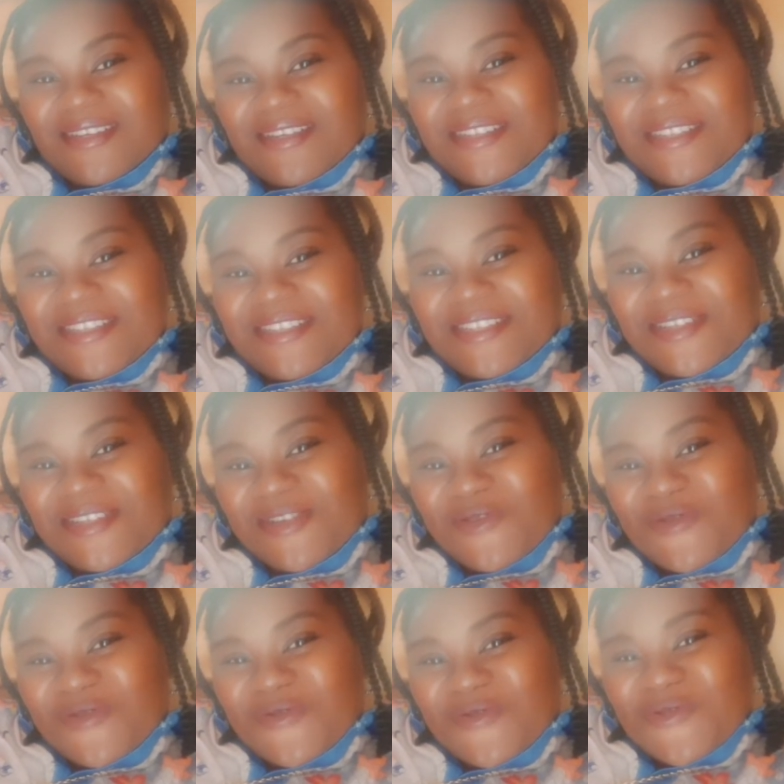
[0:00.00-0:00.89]
So look
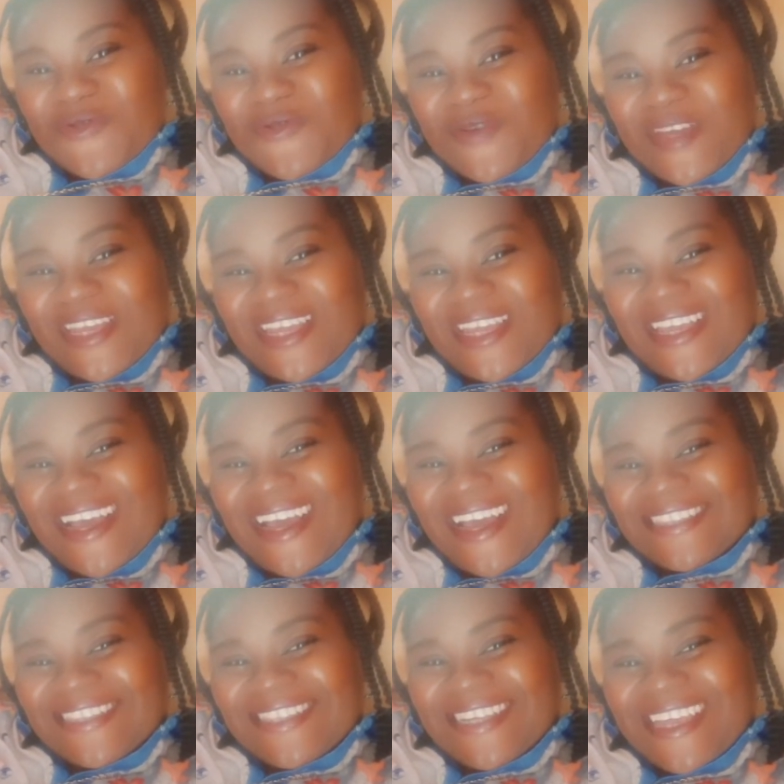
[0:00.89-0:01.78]
who we got
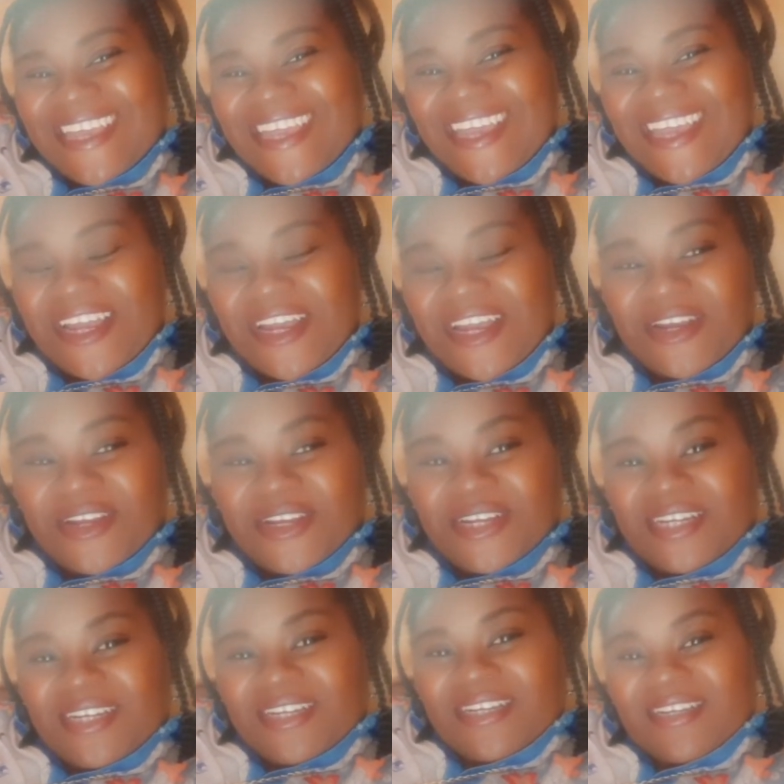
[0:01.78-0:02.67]
here.
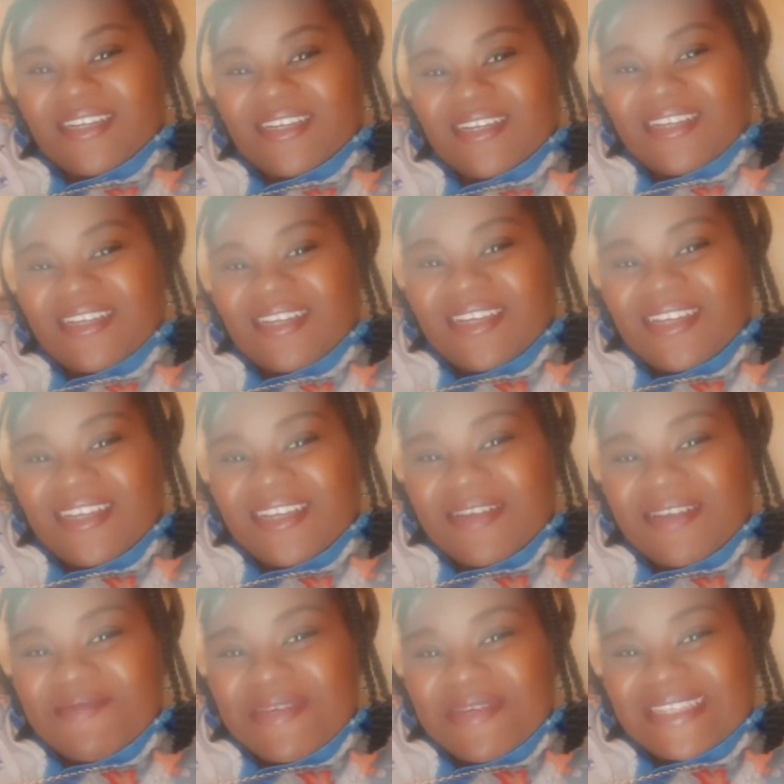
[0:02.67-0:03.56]

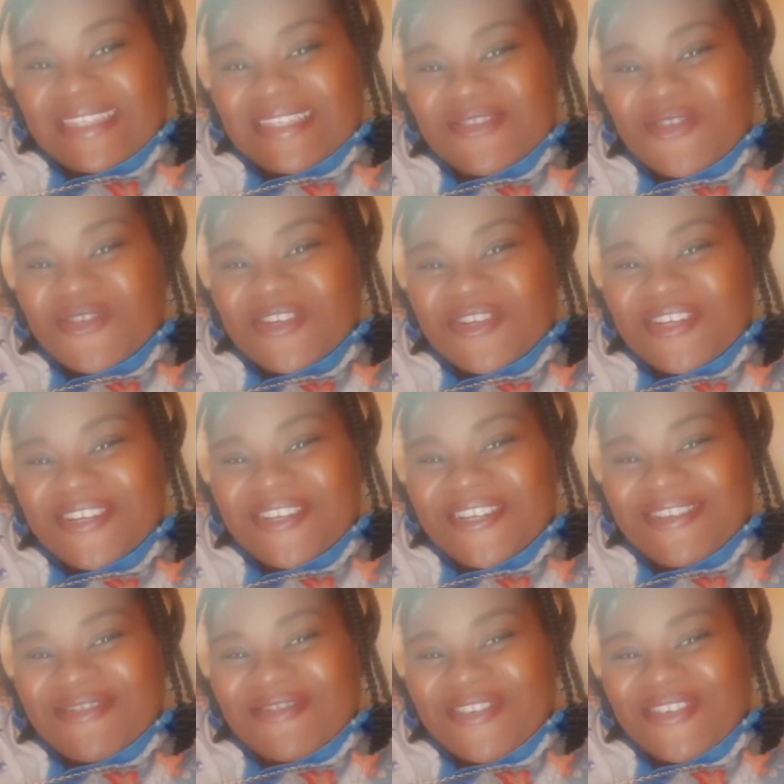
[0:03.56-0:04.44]
Miss No
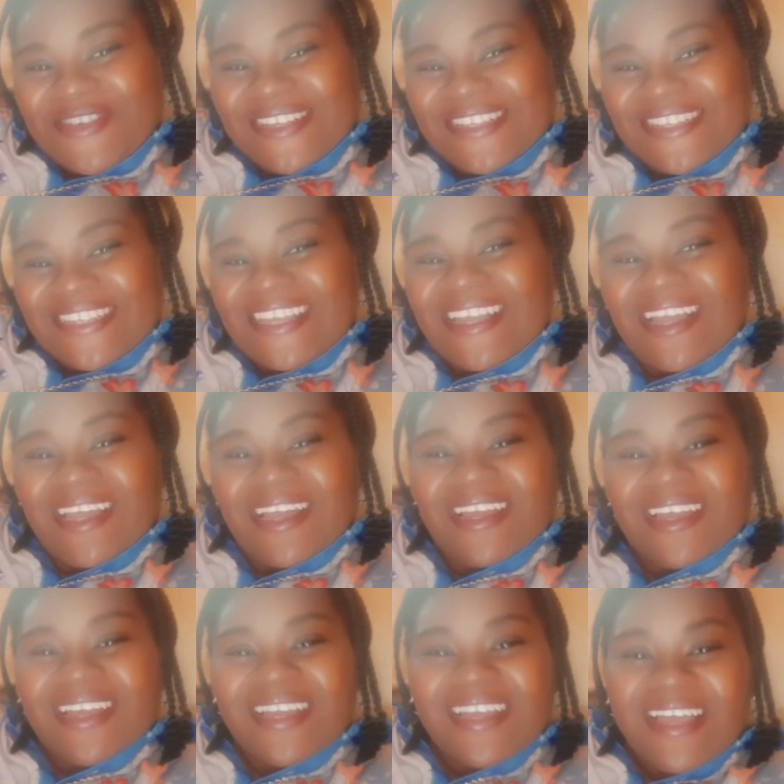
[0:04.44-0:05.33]
Nervous.
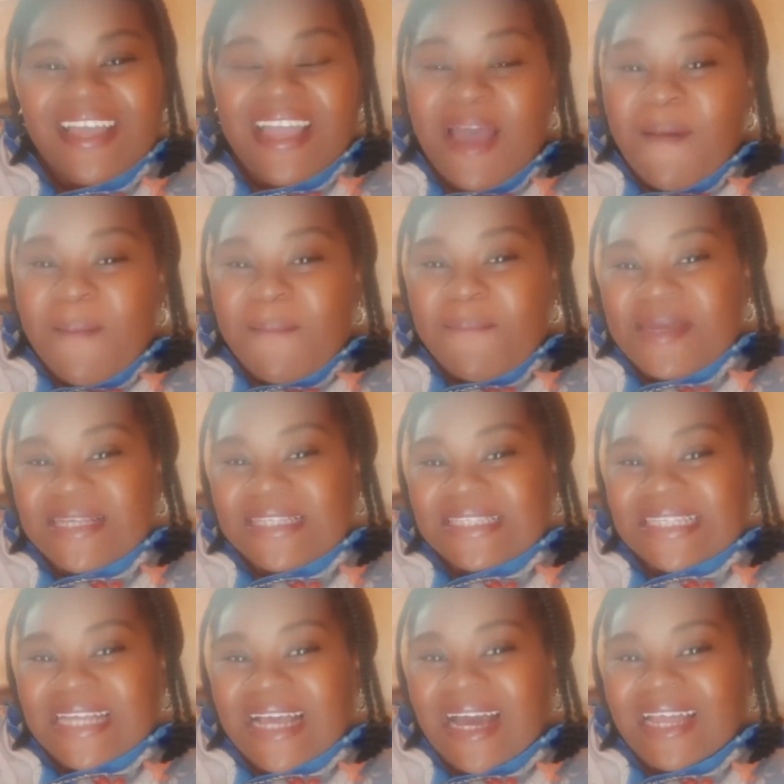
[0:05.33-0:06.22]
Miss
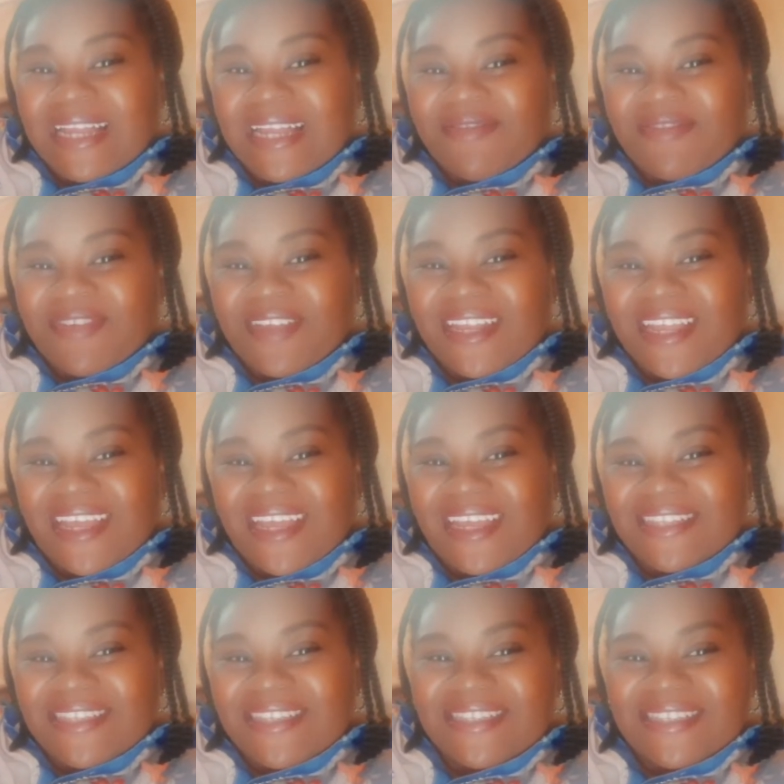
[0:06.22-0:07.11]
Confident.